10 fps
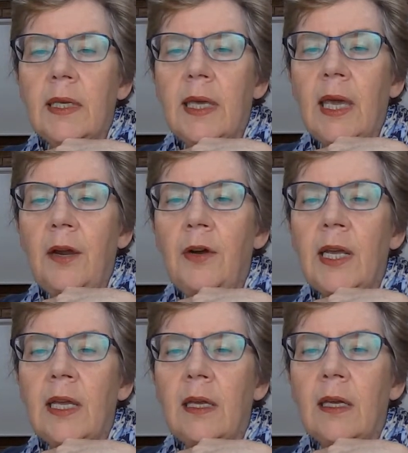
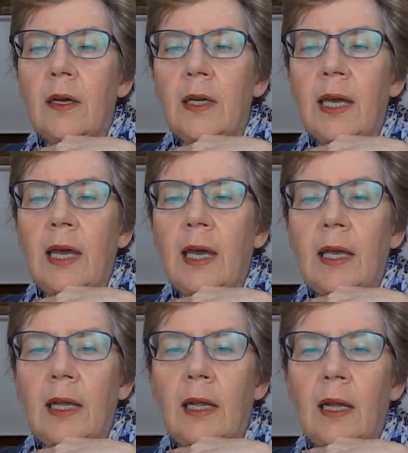Kerry,
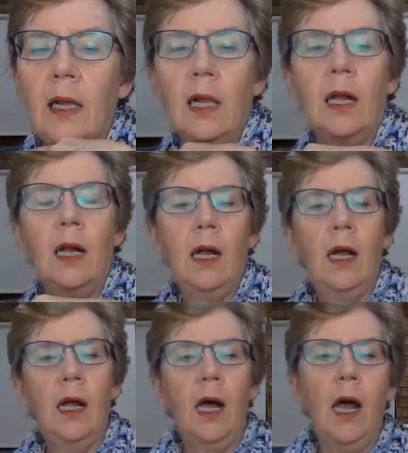okay.
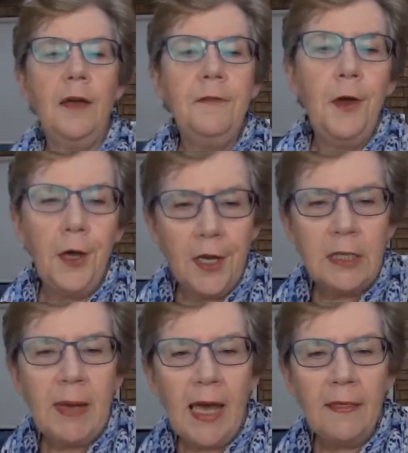I've heard
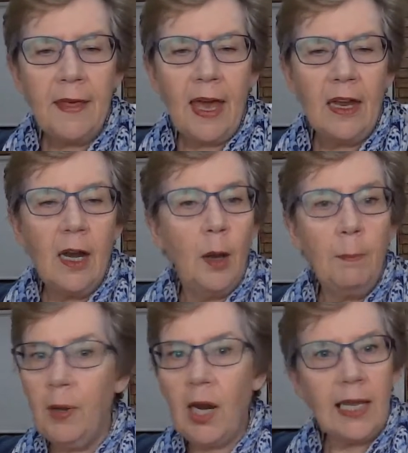about that,
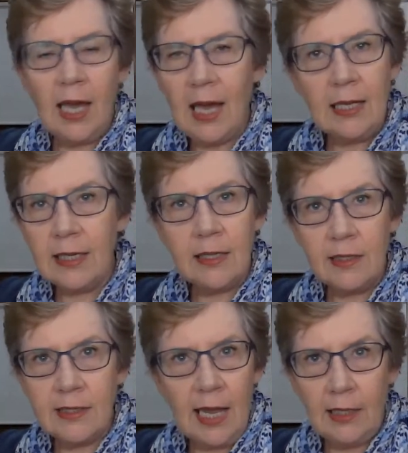but I can't get
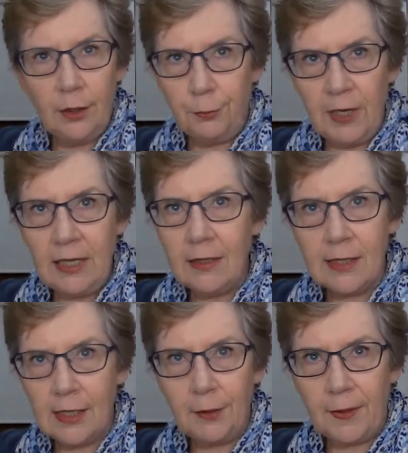the Tatler
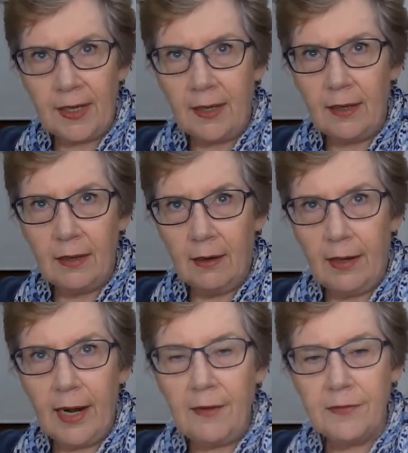rings anywhere.
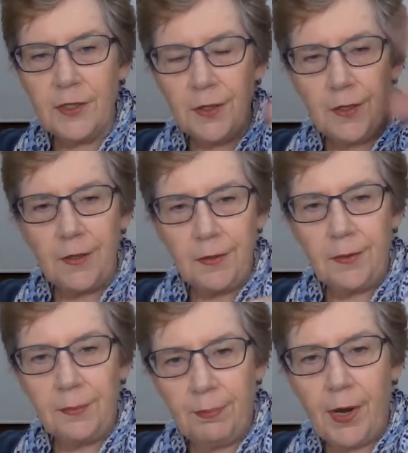I'd have
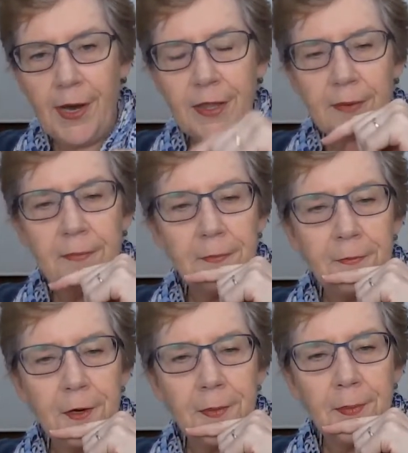to buy them
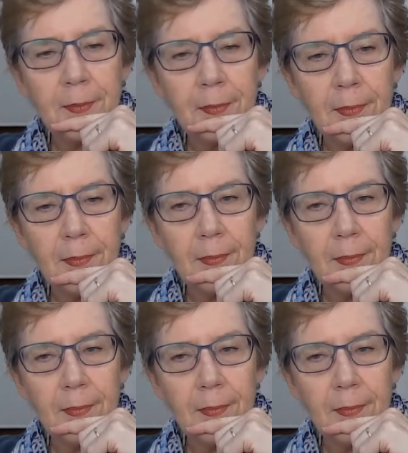from